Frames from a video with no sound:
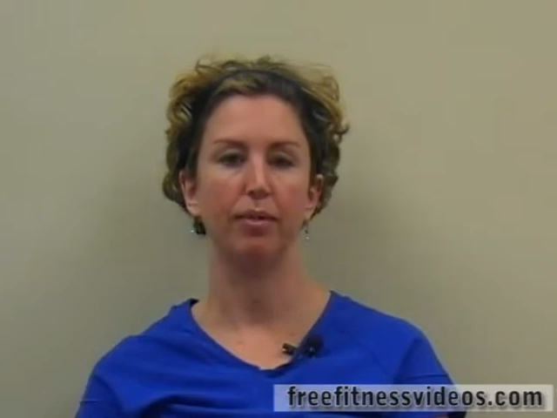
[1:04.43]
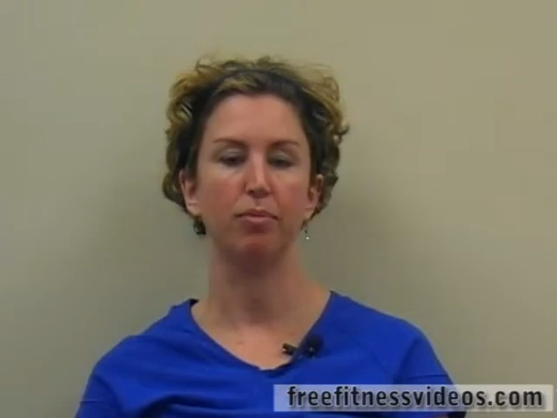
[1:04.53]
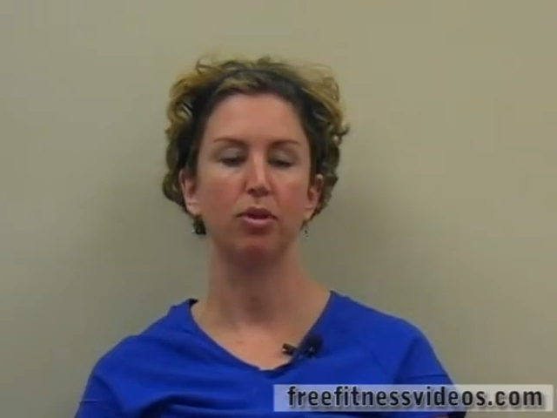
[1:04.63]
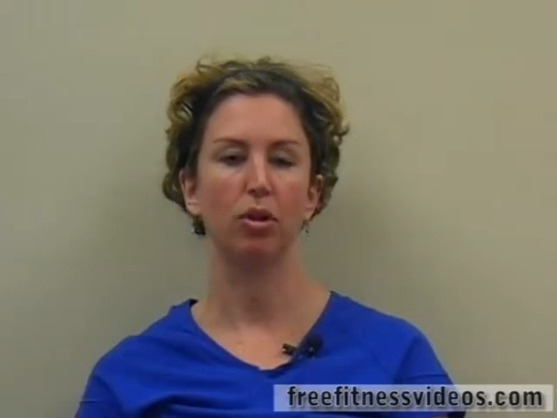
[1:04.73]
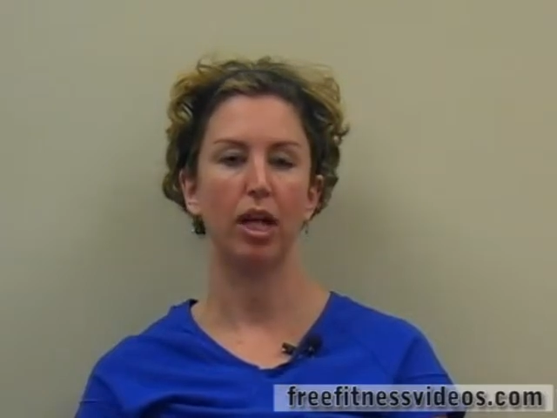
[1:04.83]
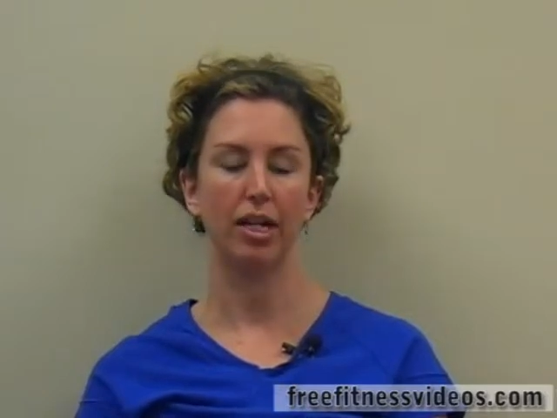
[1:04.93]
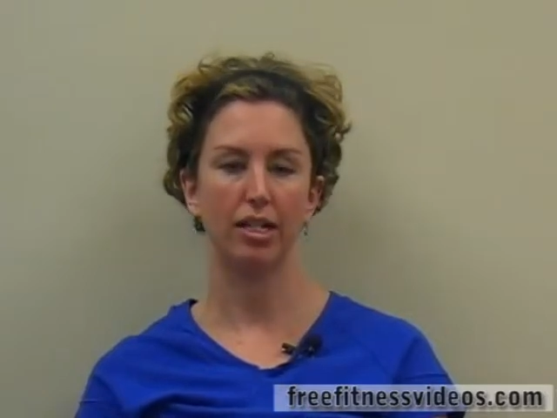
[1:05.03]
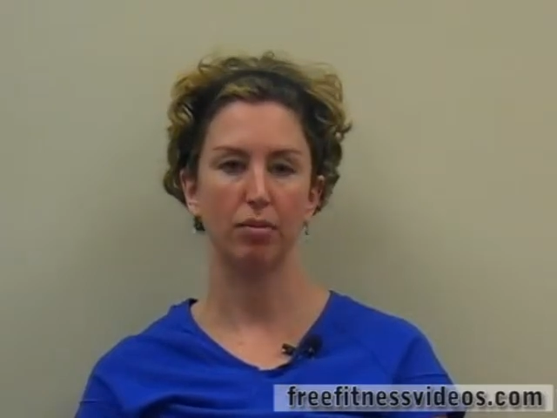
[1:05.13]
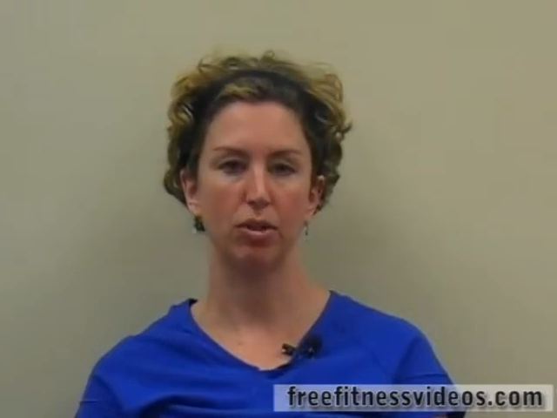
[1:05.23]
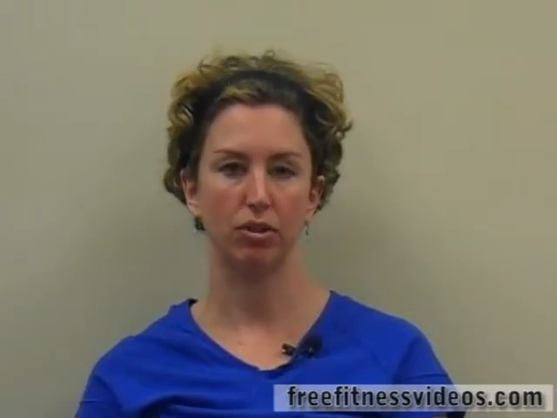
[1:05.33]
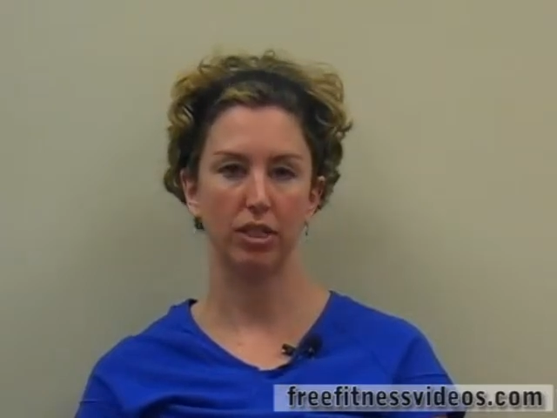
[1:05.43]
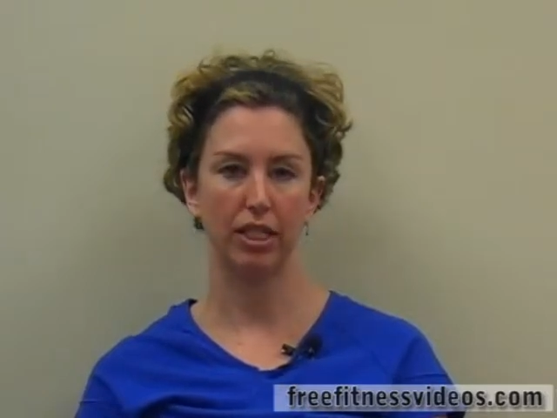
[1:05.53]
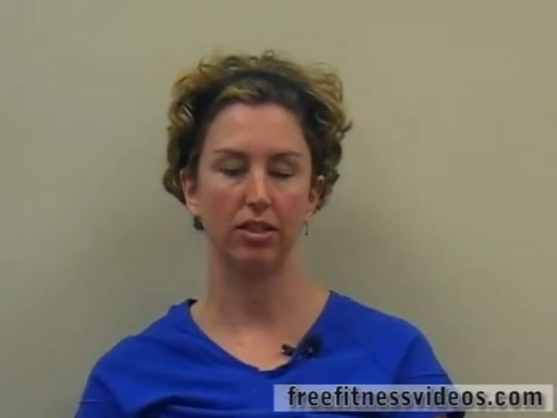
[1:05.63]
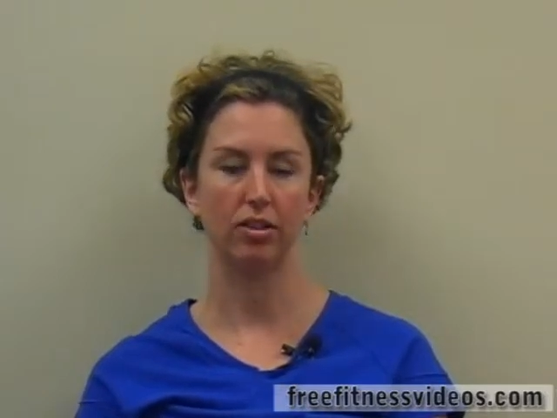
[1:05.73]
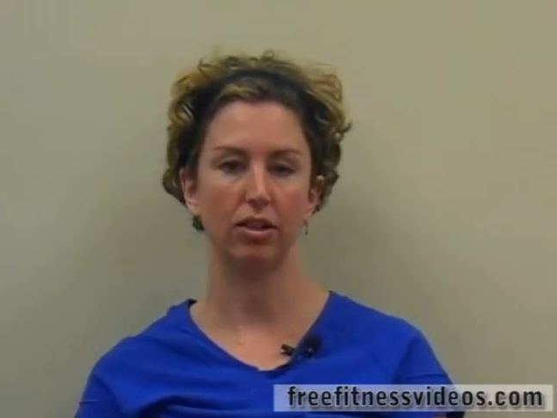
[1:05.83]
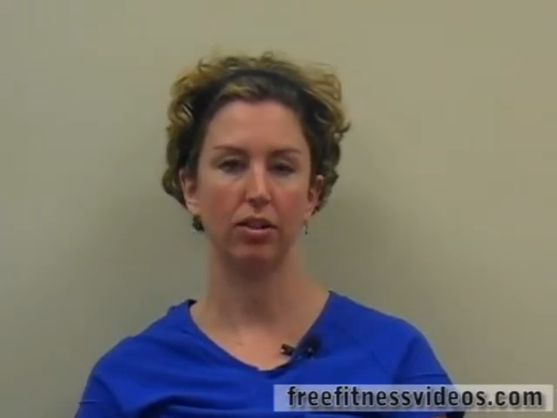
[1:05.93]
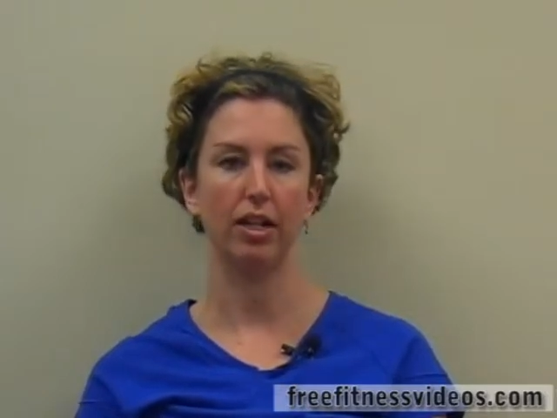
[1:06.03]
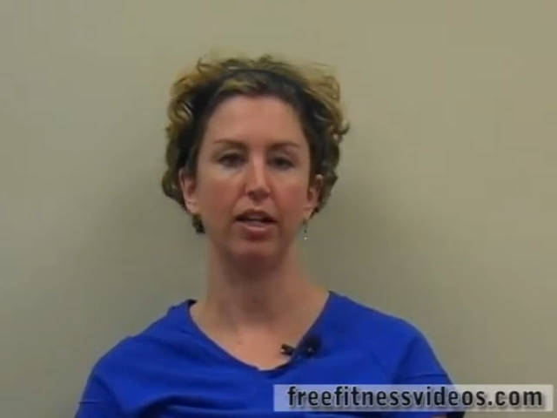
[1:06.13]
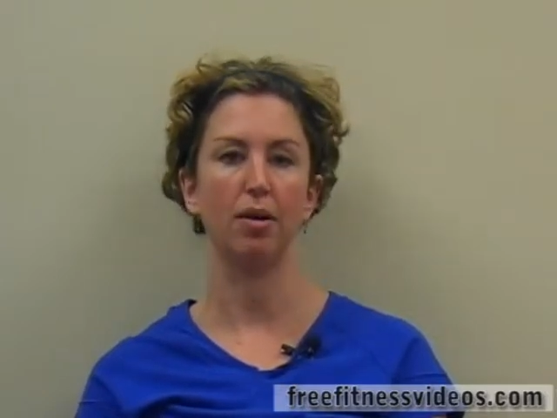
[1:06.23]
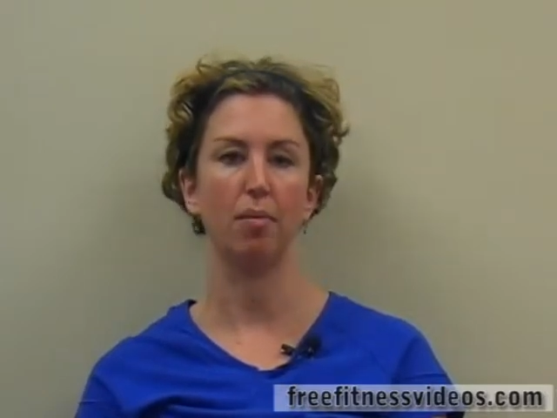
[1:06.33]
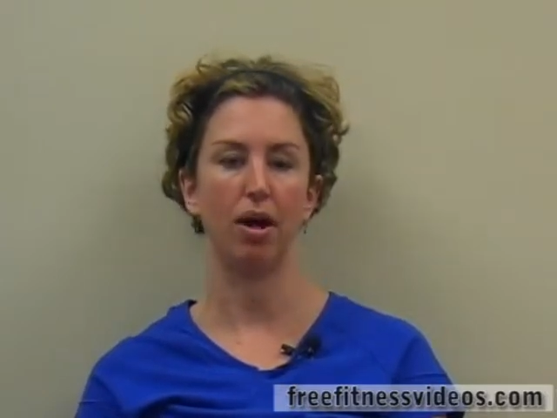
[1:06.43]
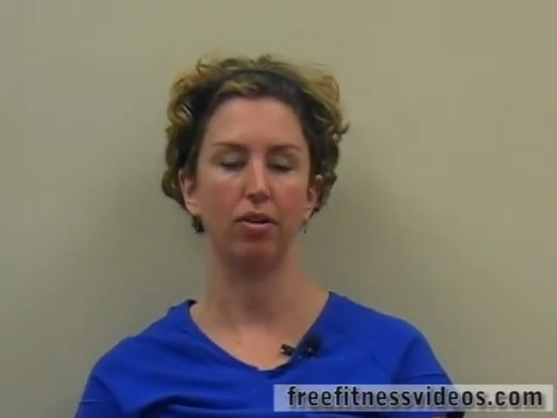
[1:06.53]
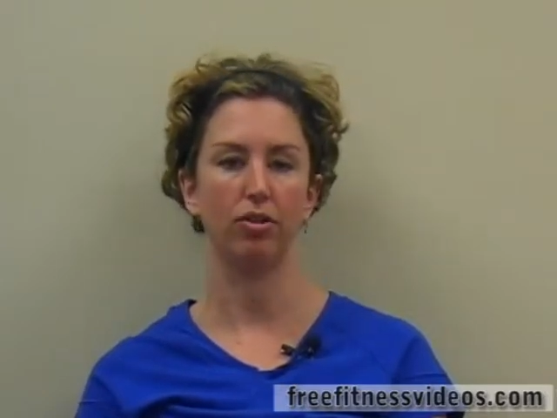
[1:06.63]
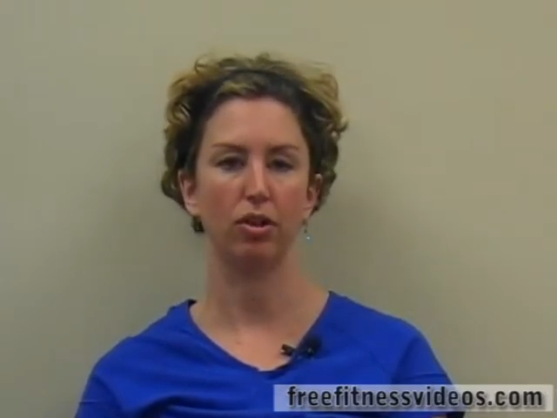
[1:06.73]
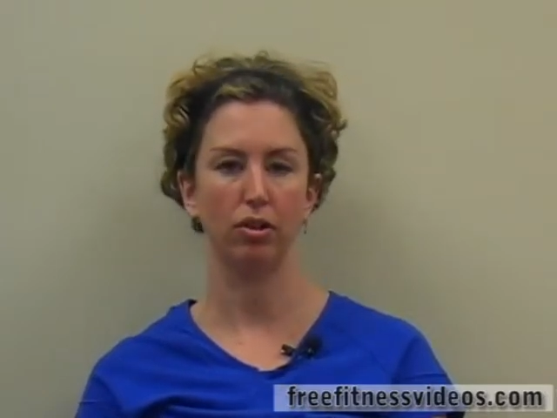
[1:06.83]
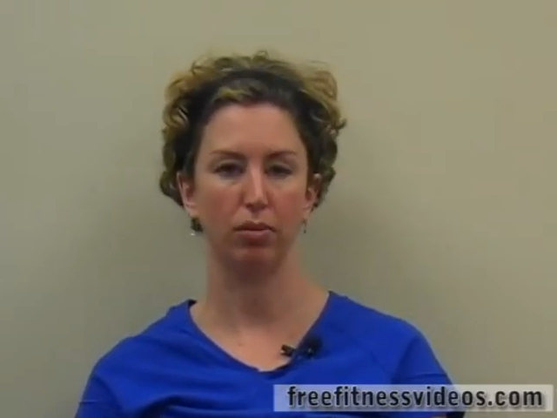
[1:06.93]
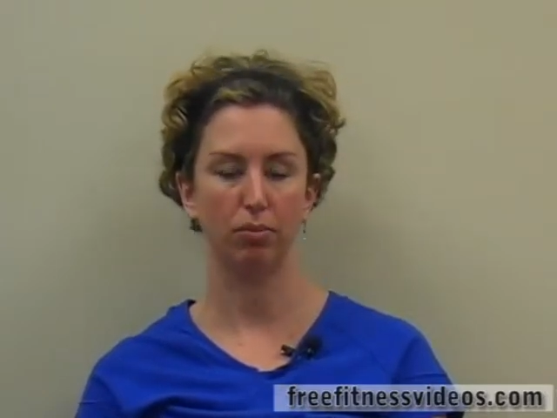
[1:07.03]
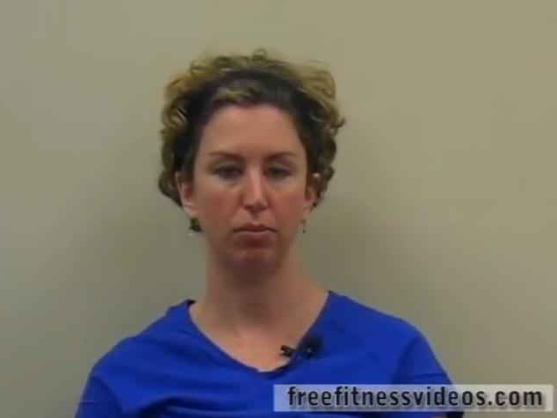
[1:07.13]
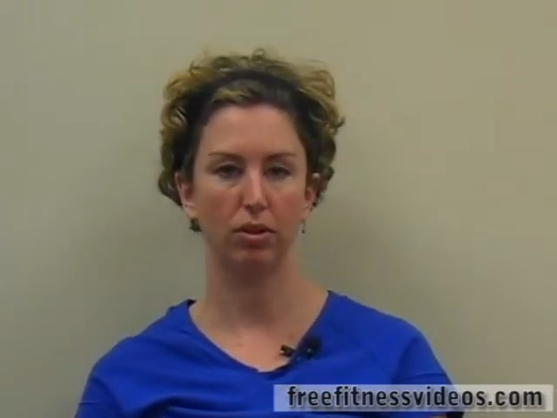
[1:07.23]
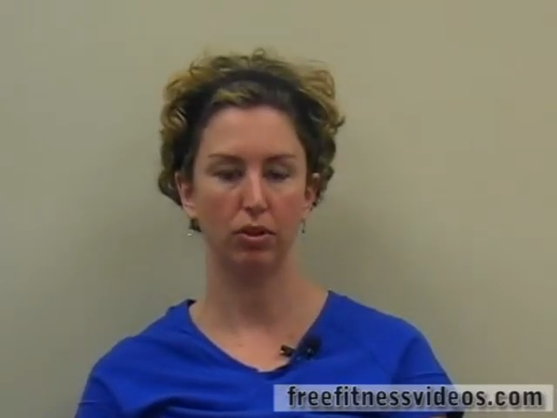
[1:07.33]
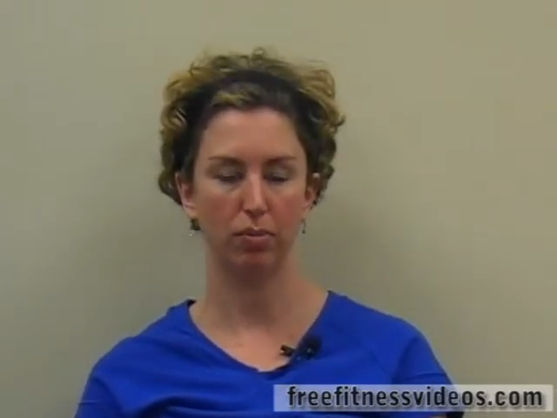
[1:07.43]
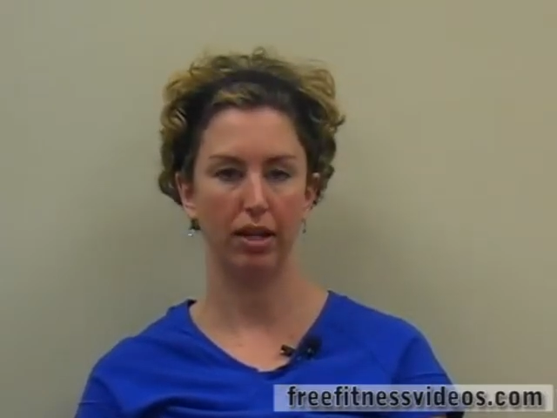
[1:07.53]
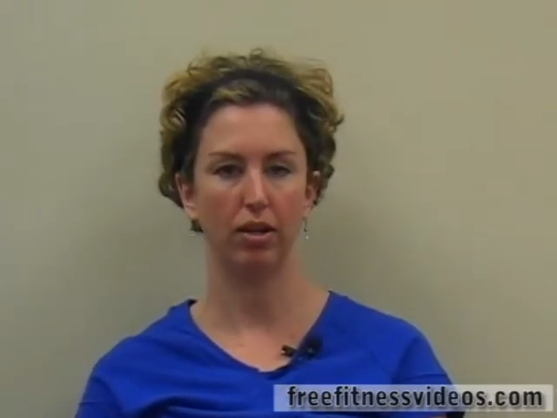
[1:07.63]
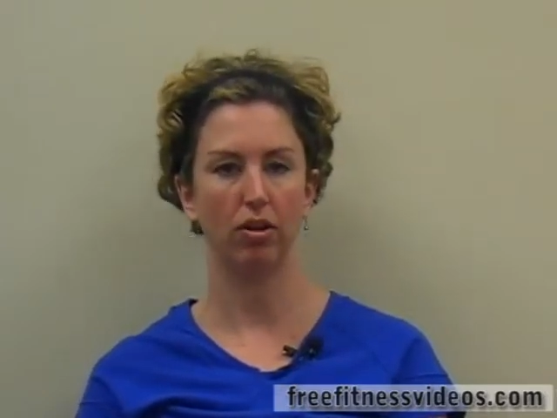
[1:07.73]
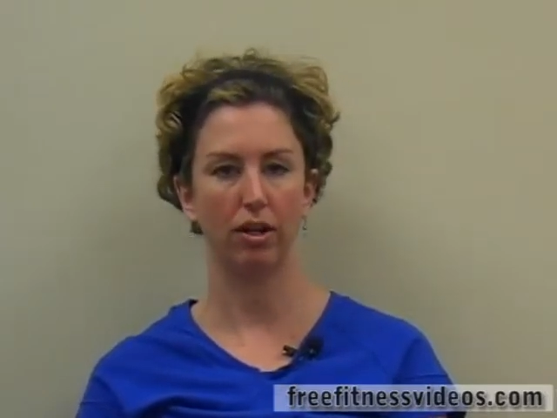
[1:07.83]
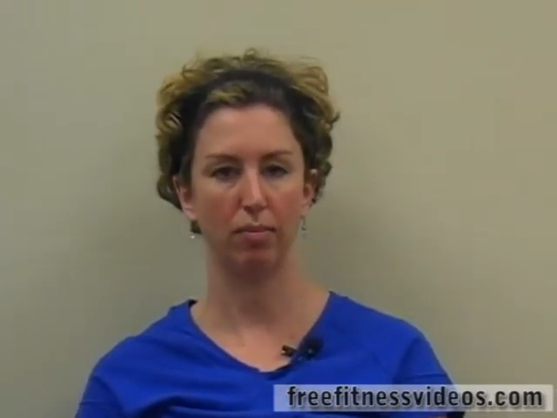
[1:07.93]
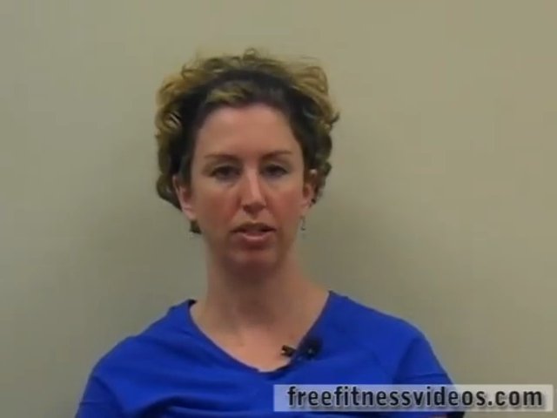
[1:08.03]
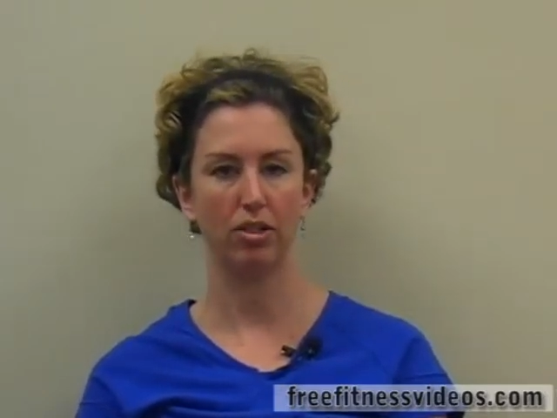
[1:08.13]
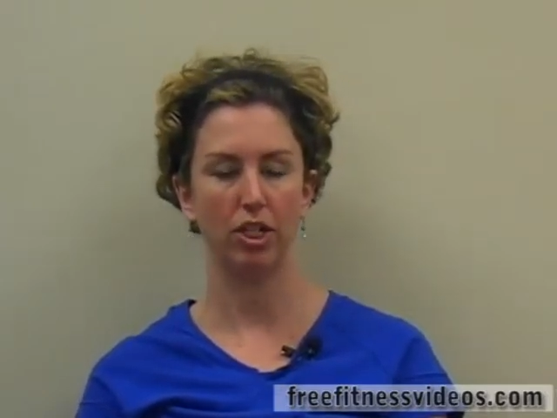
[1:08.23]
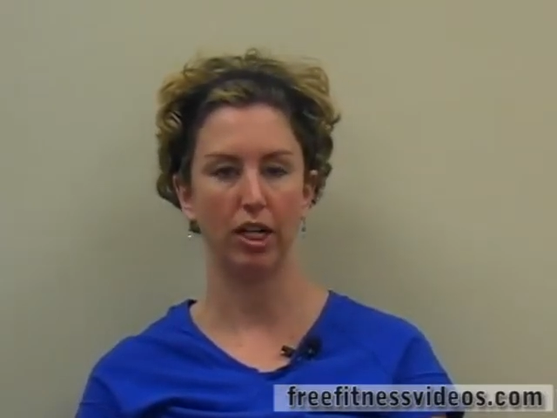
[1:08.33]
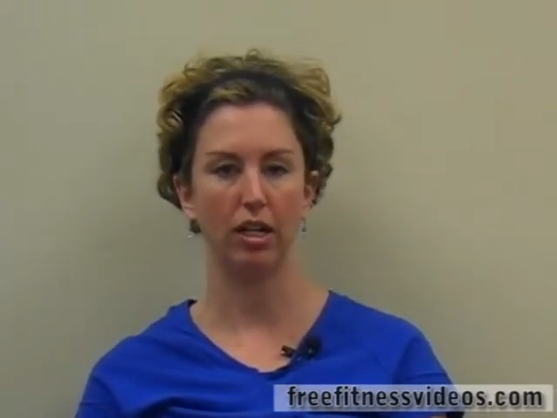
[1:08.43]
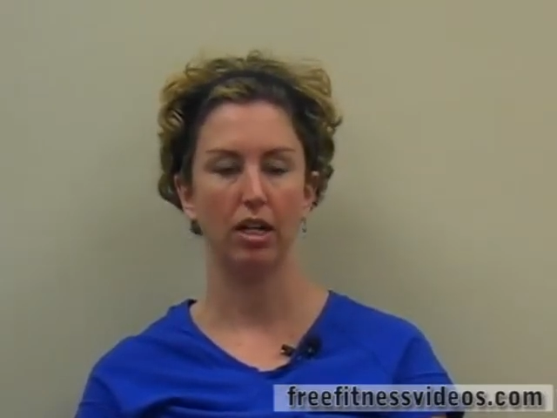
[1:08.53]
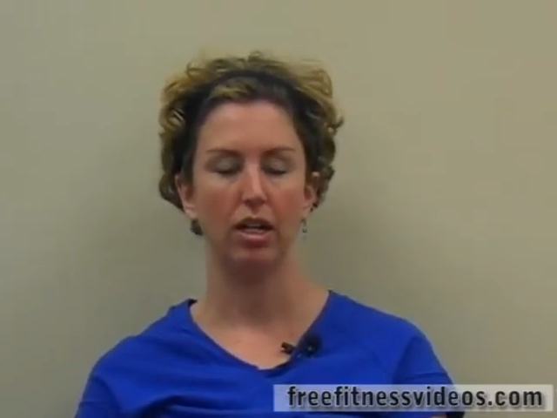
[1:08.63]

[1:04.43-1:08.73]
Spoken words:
So a lot of times you'll see this ingredient, monosodium glutamate, or MSG.